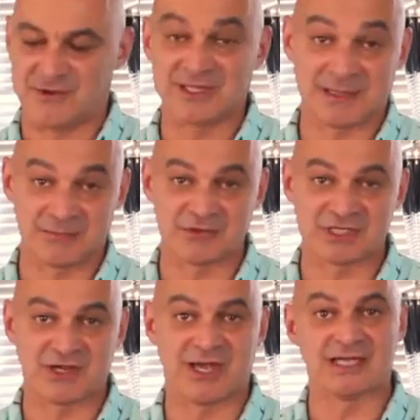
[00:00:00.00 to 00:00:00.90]
you end up
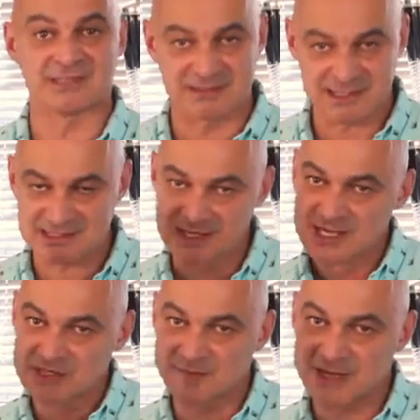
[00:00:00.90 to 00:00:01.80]
bruising your hand. So just
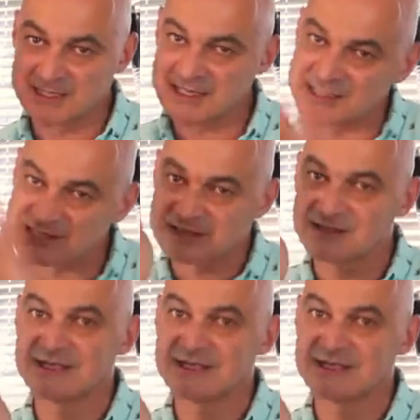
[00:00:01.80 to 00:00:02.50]
should be a nice